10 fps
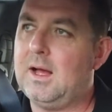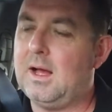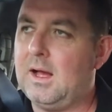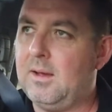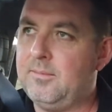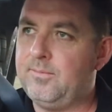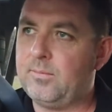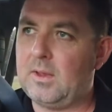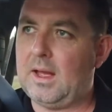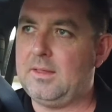
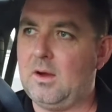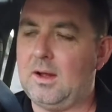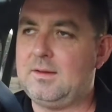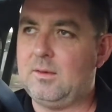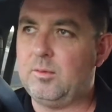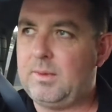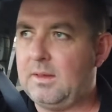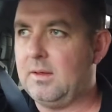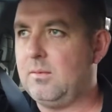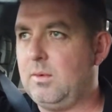Um, and the idea would
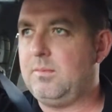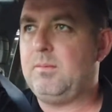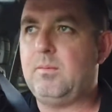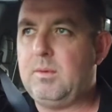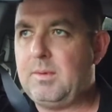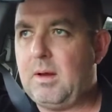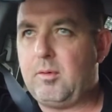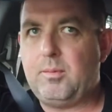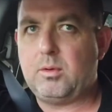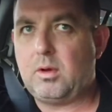be that we'd, we'd be able
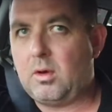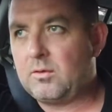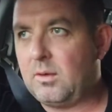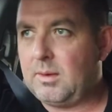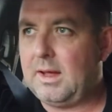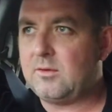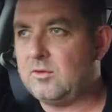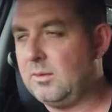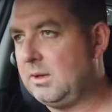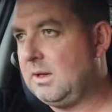to build a long-term
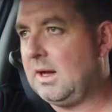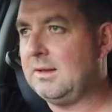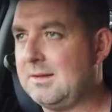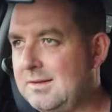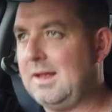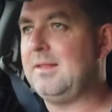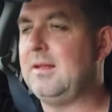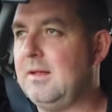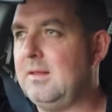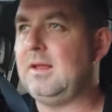relationship and he'd understand
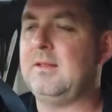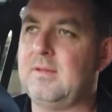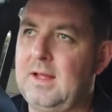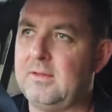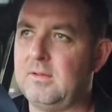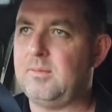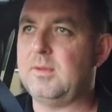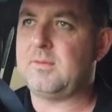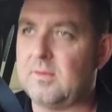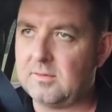the, the ins and outs of the
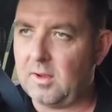business.